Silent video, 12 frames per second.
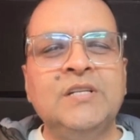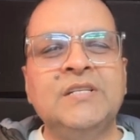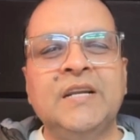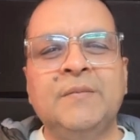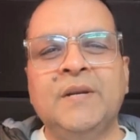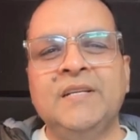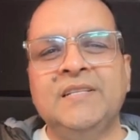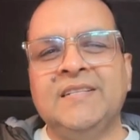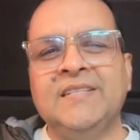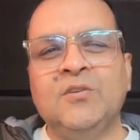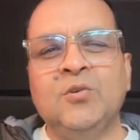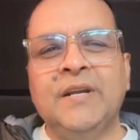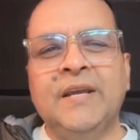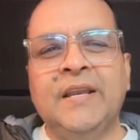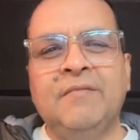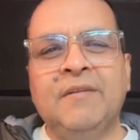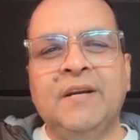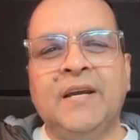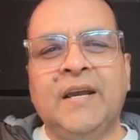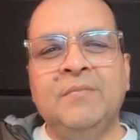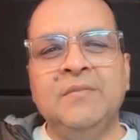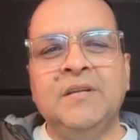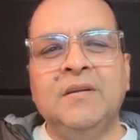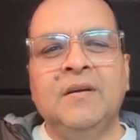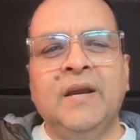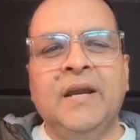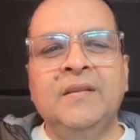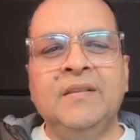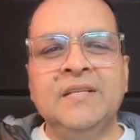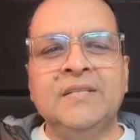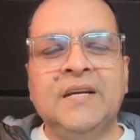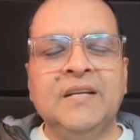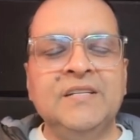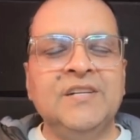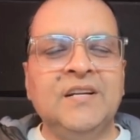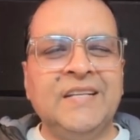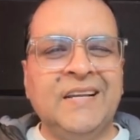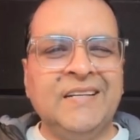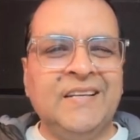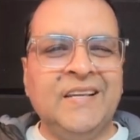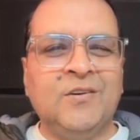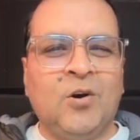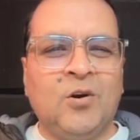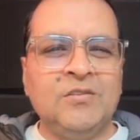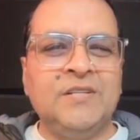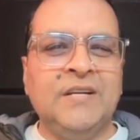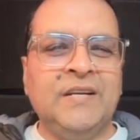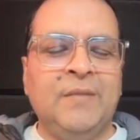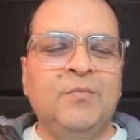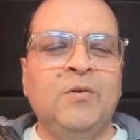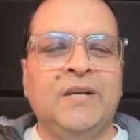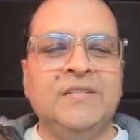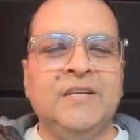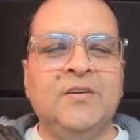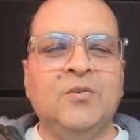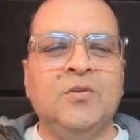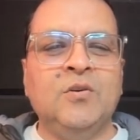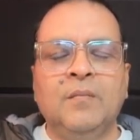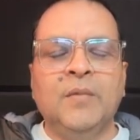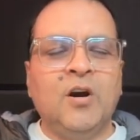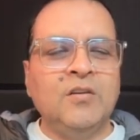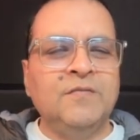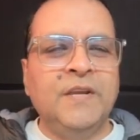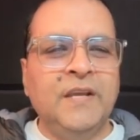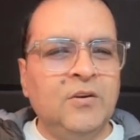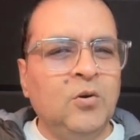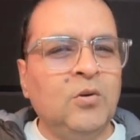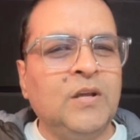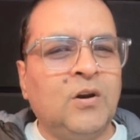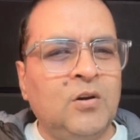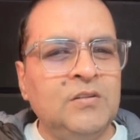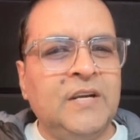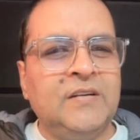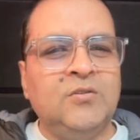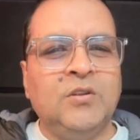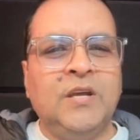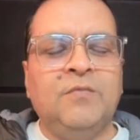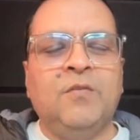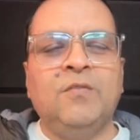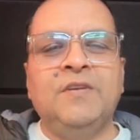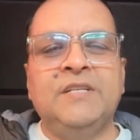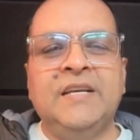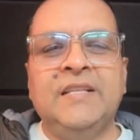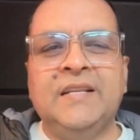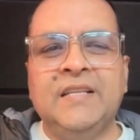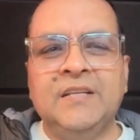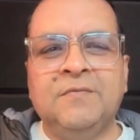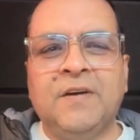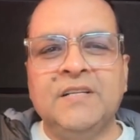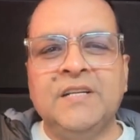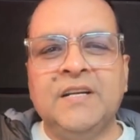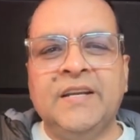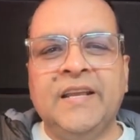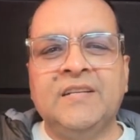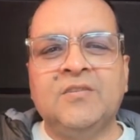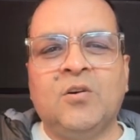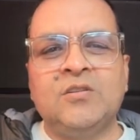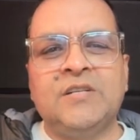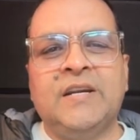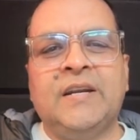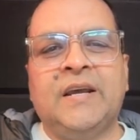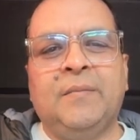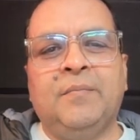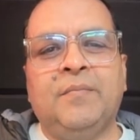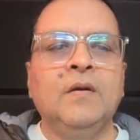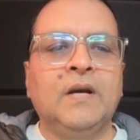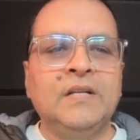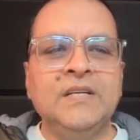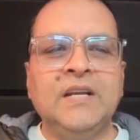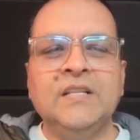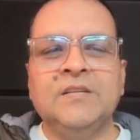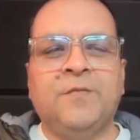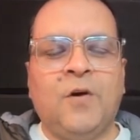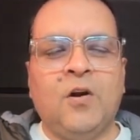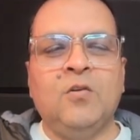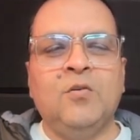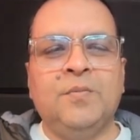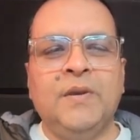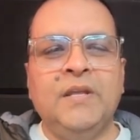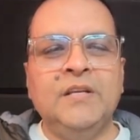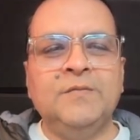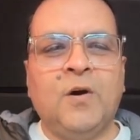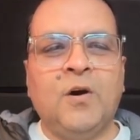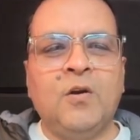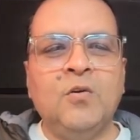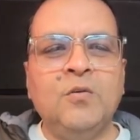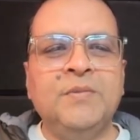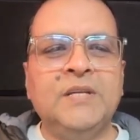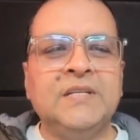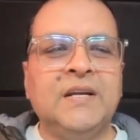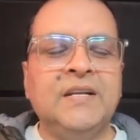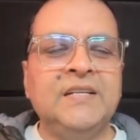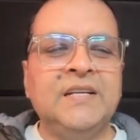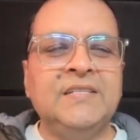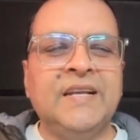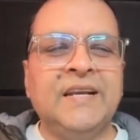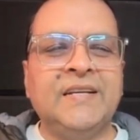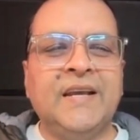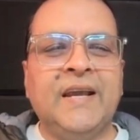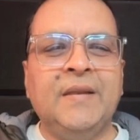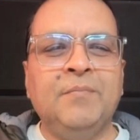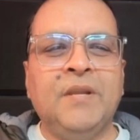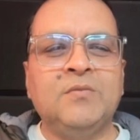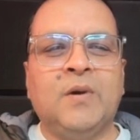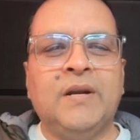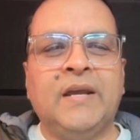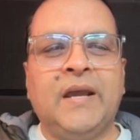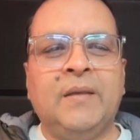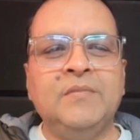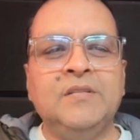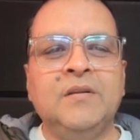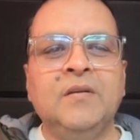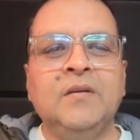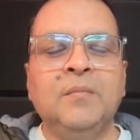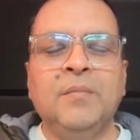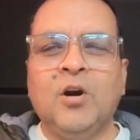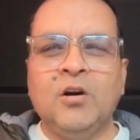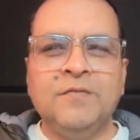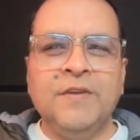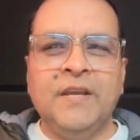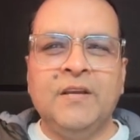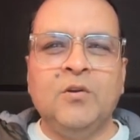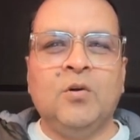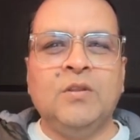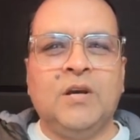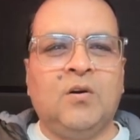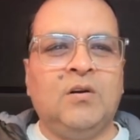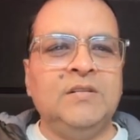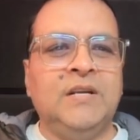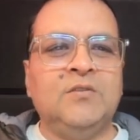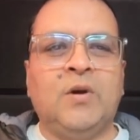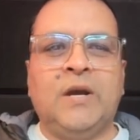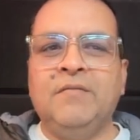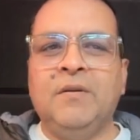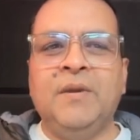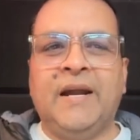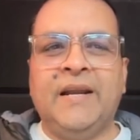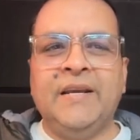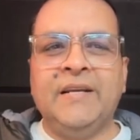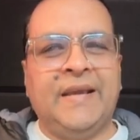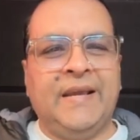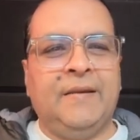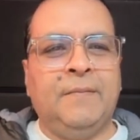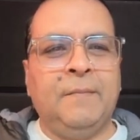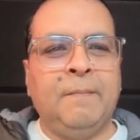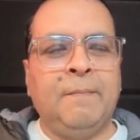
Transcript: statement is executed 11 times and this conditional check takes constant time to execute because we ignore the constant, so therefore we say that this function takes constant time. Consider this for loop. In this for loop, this condition is checked n plus 1 times because we ignore the constant, so I will be writing it n.